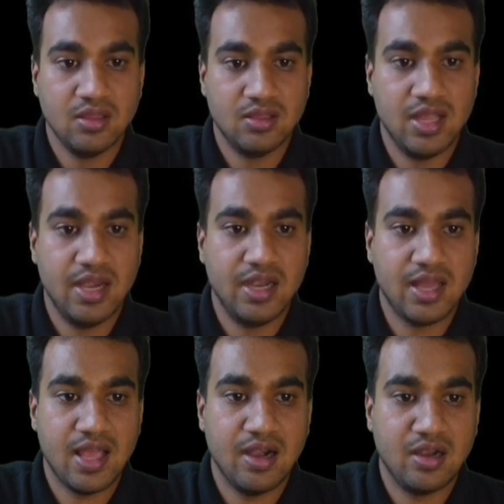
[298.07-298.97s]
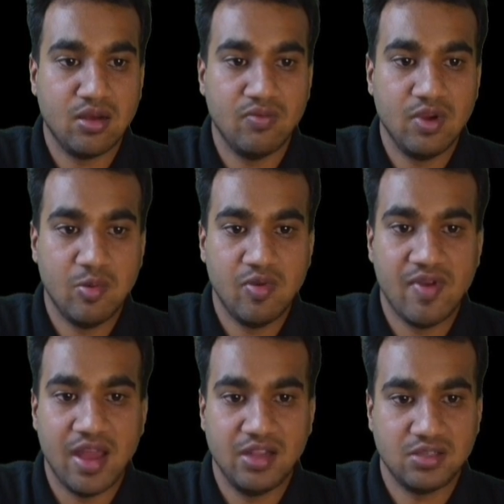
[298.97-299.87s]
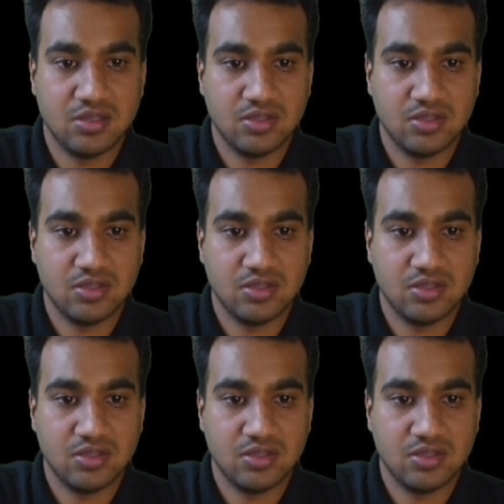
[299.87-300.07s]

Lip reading: the entire term will be vanished.